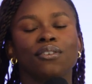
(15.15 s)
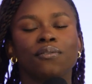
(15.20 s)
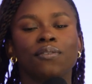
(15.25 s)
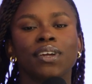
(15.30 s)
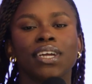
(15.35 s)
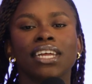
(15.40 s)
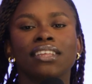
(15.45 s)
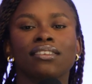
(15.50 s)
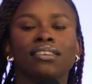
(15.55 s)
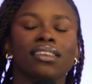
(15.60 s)
don't
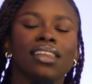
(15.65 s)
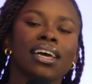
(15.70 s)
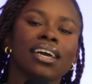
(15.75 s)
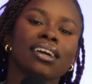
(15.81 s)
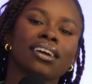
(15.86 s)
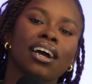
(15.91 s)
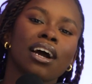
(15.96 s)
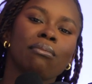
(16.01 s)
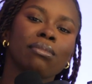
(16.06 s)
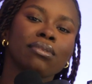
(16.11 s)
forget to
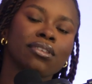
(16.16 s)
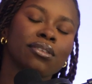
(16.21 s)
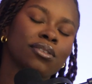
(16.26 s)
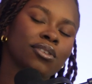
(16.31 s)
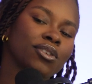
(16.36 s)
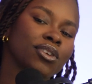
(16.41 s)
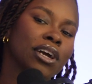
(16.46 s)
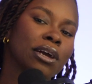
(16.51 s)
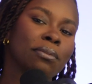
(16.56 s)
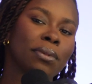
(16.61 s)
like, comment,
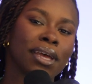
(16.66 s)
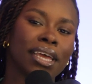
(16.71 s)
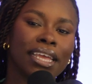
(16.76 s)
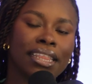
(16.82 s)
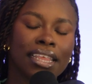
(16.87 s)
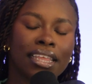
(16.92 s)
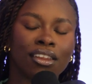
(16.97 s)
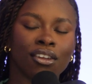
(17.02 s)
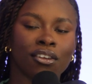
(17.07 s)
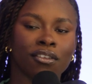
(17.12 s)
subscribe, and
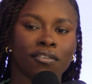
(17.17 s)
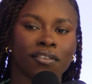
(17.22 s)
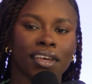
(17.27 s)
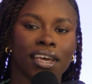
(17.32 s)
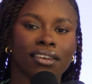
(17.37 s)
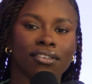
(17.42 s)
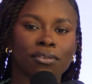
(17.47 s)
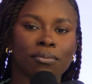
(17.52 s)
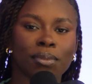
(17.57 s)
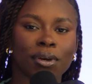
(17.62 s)
hit that
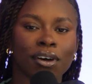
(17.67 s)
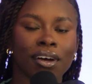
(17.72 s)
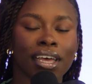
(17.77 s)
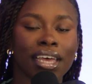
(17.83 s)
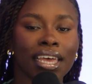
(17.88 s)
notification bell.